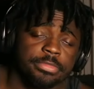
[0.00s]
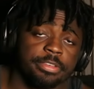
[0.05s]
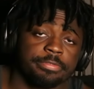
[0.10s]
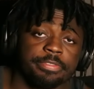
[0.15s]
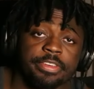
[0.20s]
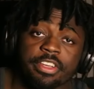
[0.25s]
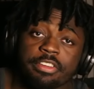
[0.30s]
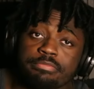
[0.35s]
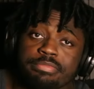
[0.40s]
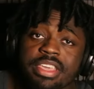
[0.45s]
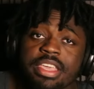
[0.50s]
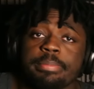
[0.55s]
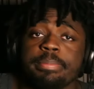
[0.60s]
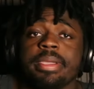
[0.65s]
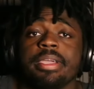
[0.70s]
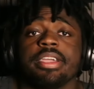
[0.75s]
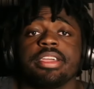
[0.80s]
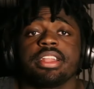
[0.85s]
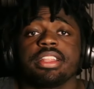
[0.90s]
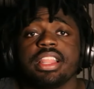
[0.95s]
the fear of being
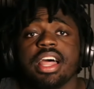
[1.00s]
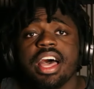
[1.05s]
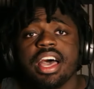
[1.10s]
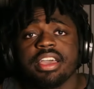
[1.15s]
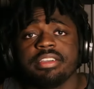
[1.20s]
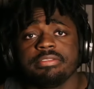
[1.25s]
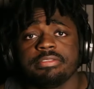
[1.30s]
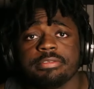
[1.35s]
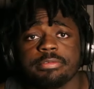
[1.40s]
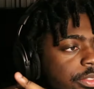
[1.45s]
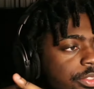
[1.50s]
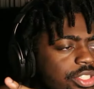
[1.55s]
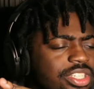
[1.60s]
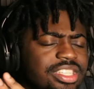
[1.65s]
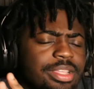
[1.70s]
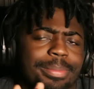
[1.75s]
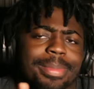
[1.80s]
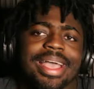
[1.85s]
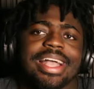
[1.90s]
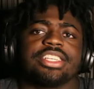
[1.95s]
buried alive.
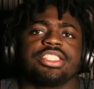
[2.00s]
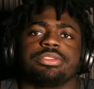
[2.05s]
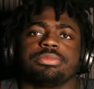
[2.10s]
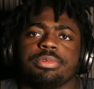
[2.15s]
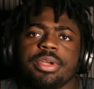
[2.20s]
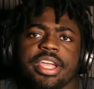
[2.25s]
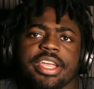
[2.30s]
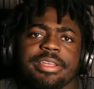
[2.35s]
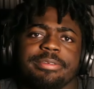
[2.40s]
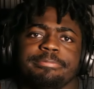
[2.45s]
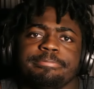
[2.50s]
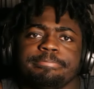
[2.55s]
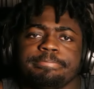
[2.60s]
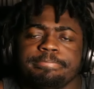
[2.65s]
Just imagine, right?